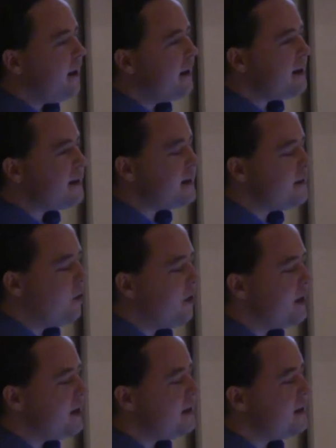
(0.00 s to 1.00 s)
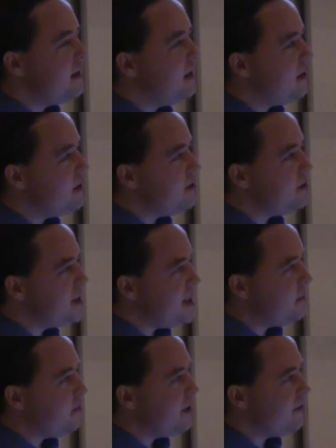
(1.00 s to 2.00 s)
This is more in the
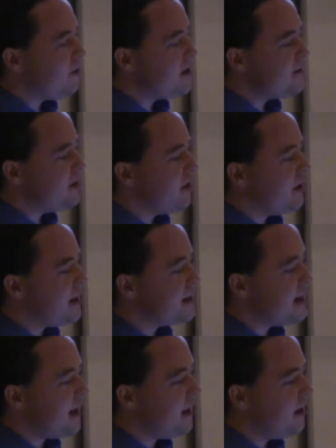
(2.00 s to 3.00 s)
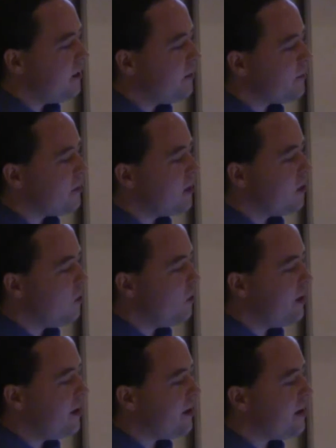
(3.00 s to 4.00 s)
deep reinforcement learning setting,
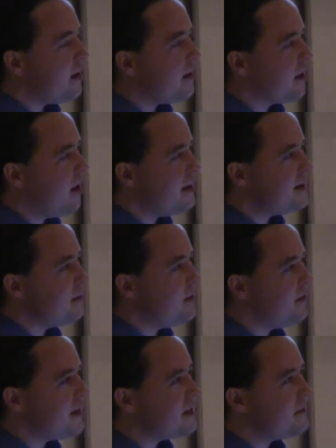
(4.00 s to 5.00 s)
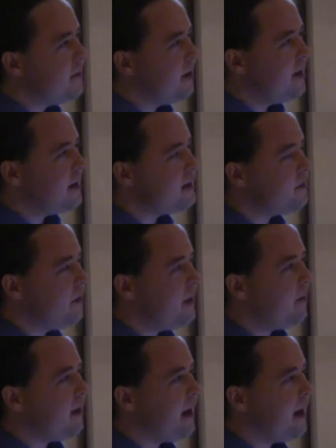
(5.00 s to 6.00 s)
where the concept of experience
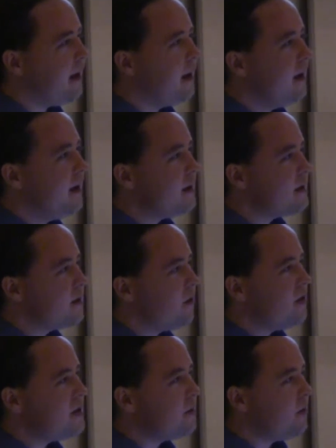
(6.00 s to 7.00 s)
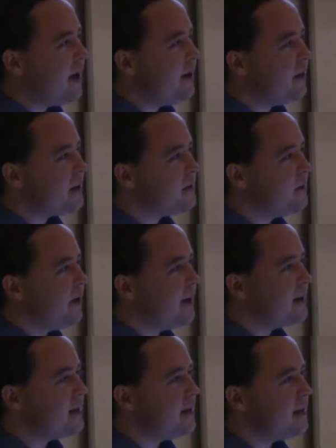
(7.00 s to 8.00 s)
replay stores prior
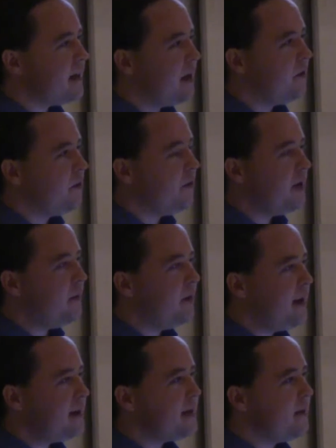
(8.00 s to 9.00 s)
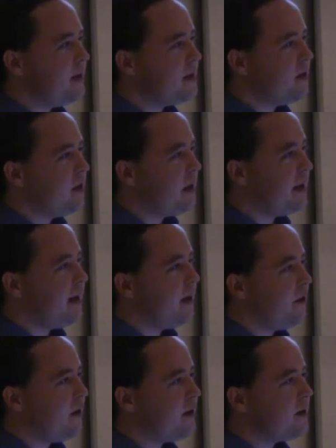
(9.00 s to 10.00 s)
experiences and replays them internally
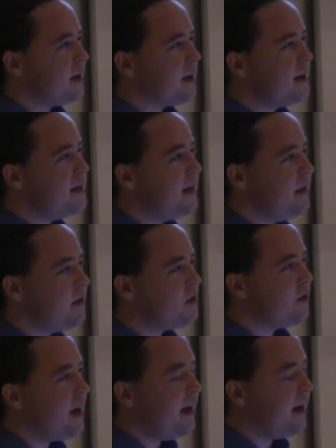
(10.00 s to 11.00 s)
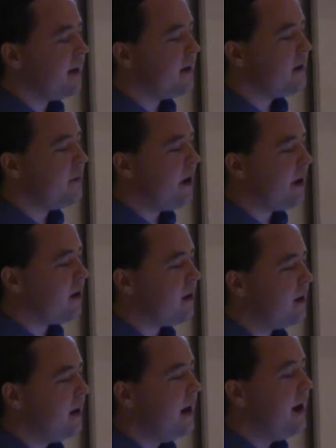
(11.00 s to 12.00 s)
in order to continue training the model.